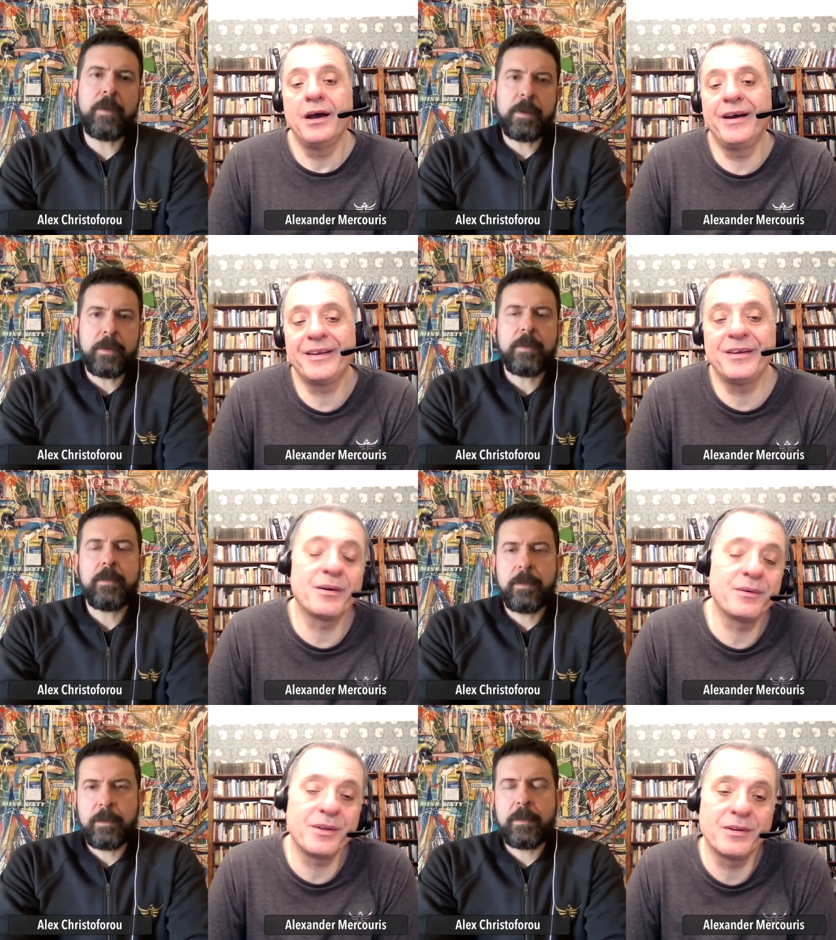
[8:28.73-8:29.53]
Speaker 1: you know,
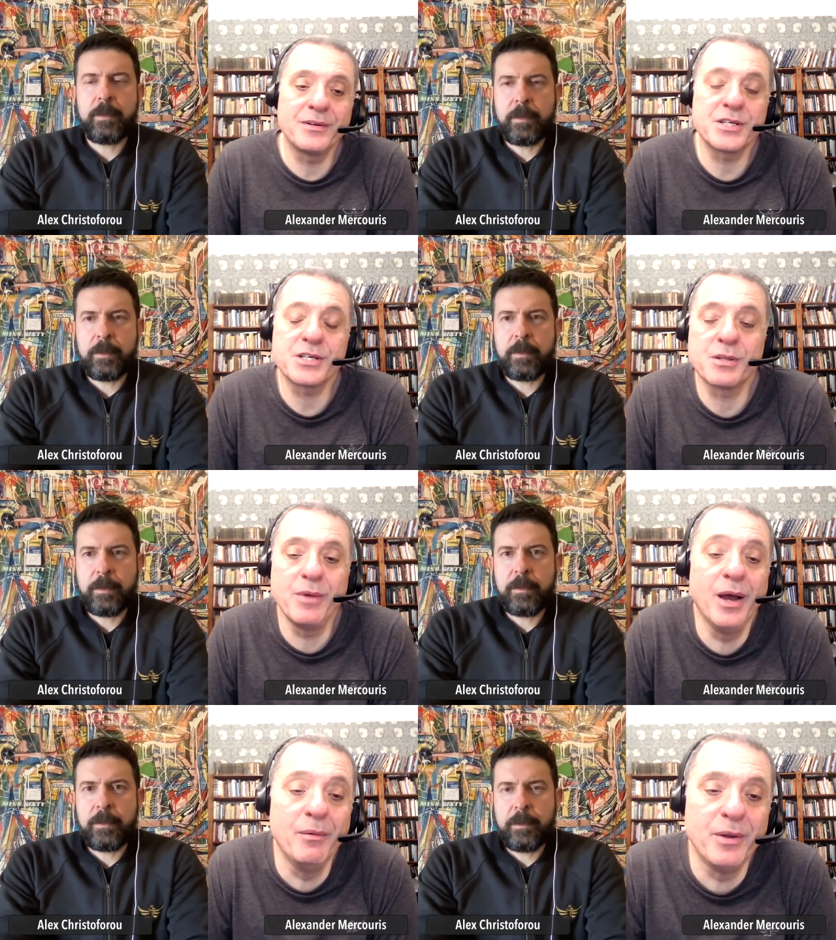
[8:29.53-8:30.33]
this is the
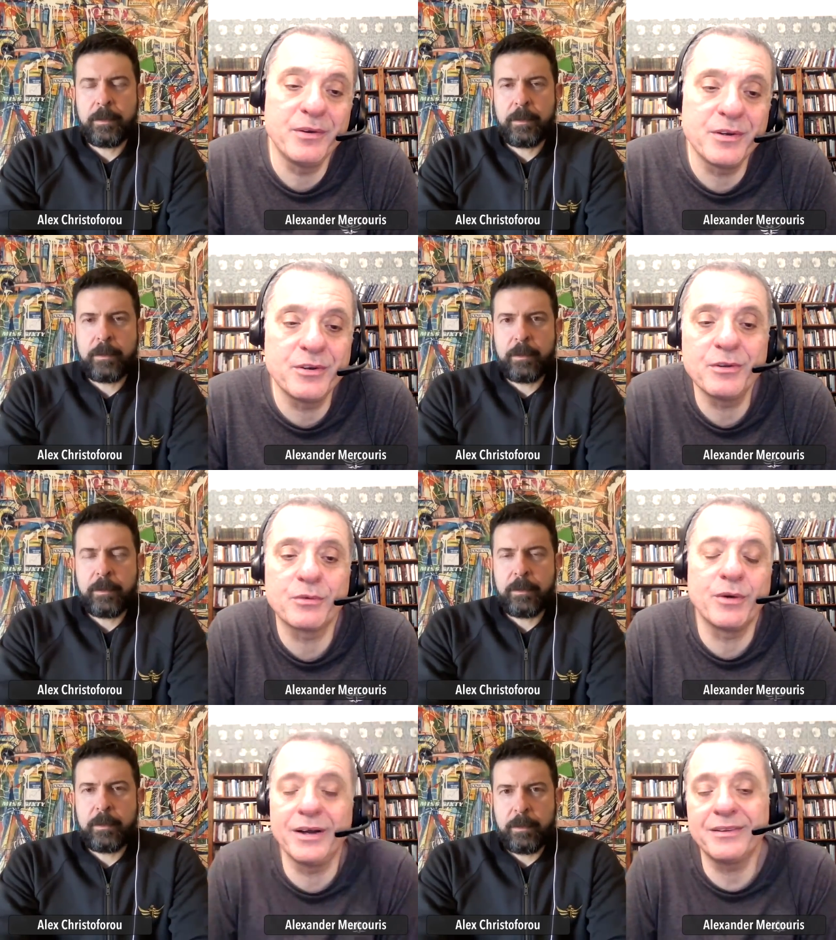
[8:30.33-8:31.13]
moment to do the
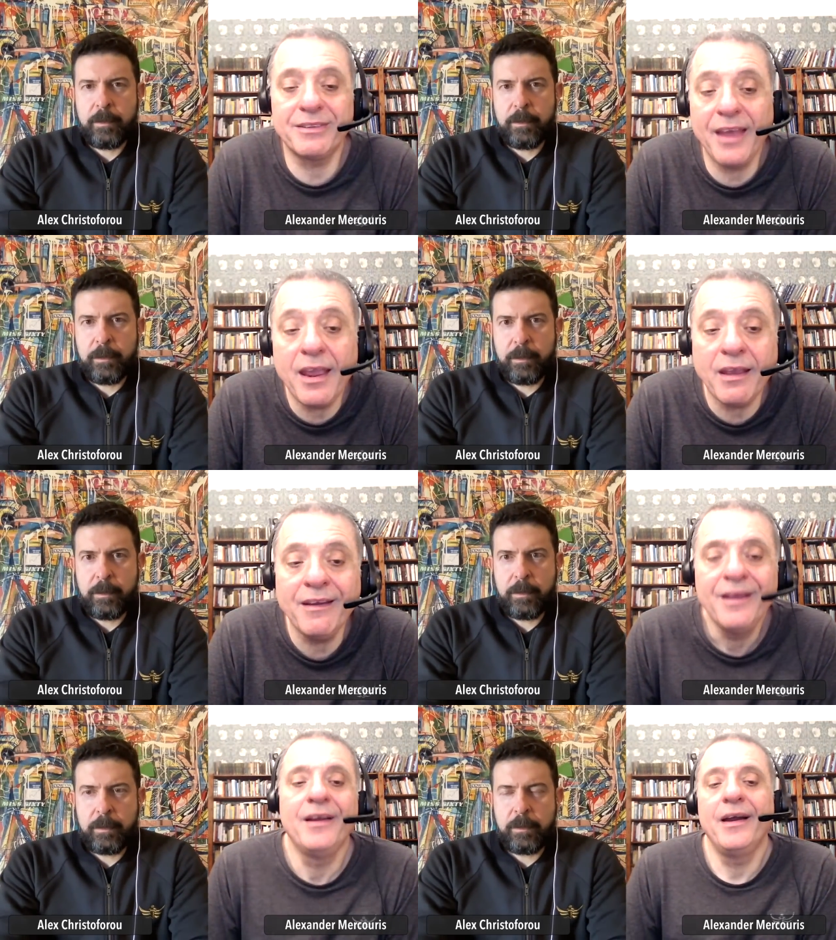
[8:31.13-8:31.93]
right thing,
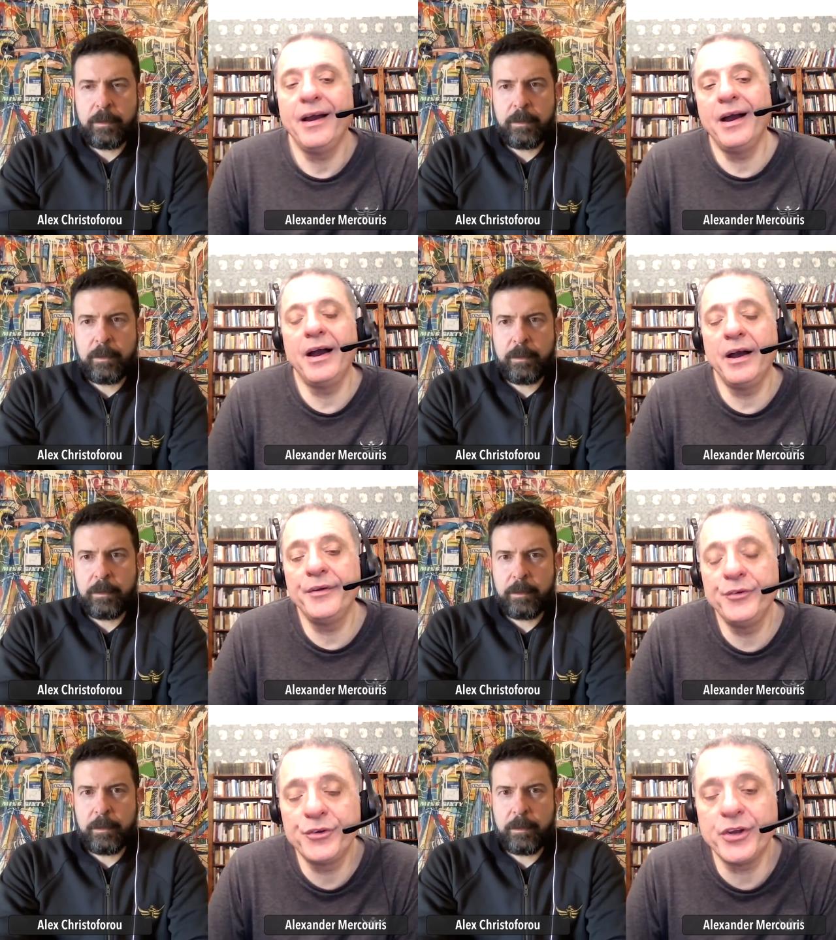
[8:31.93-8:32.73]

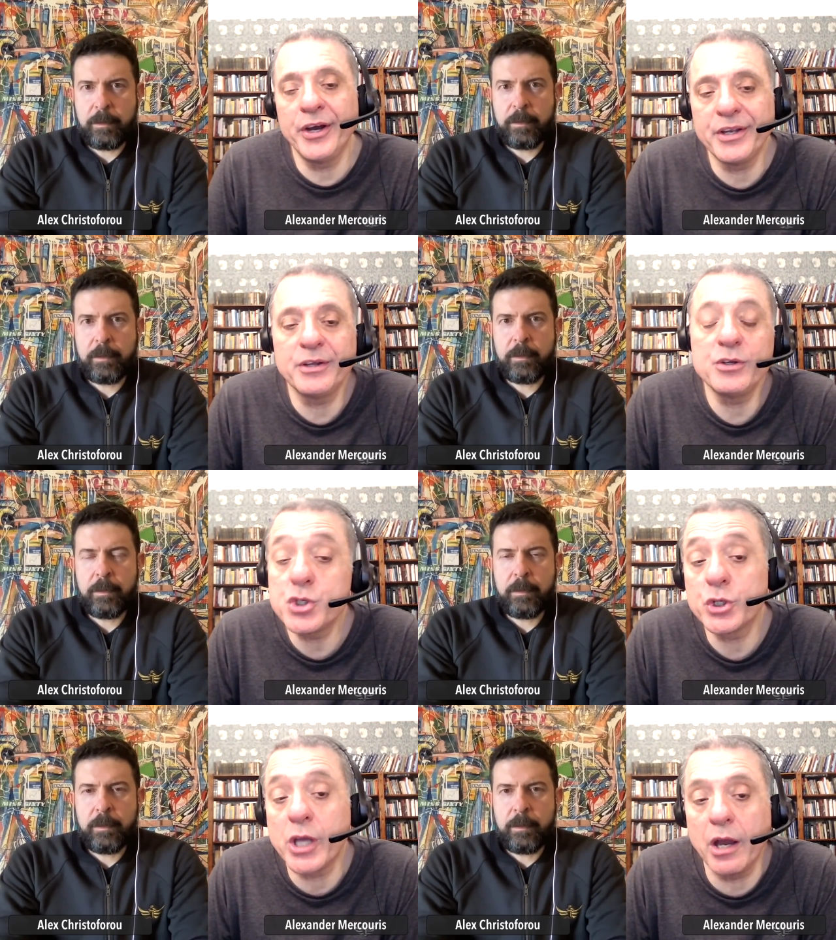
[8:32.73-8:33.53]
and uh, you know, you
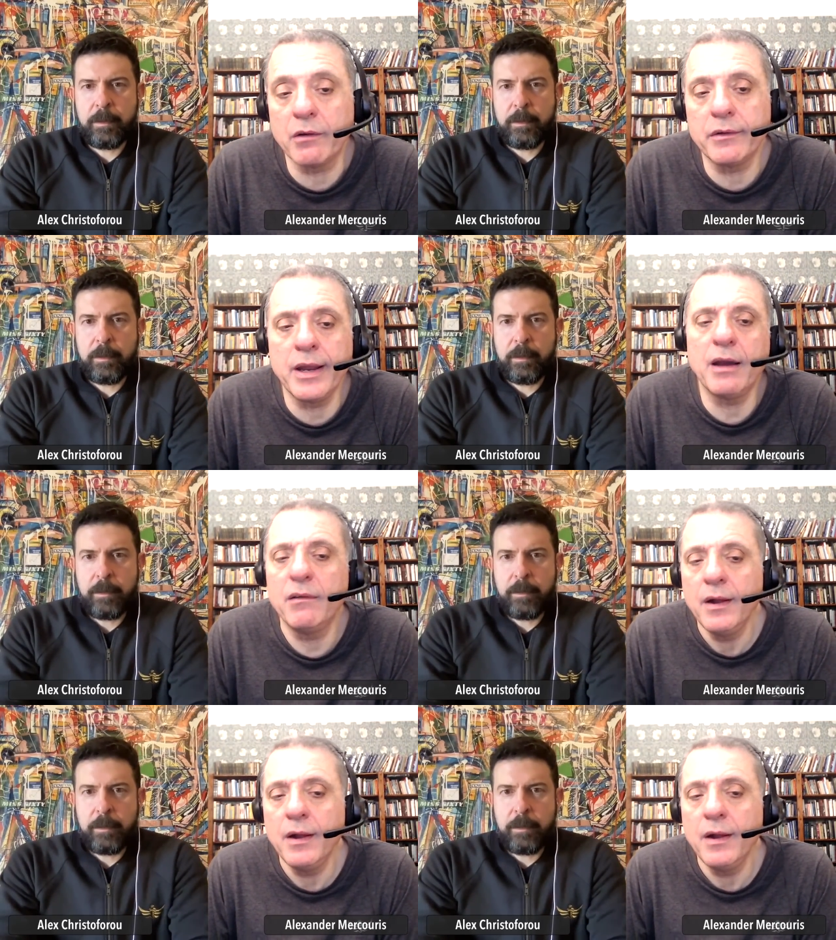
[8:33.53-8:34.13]
should go now.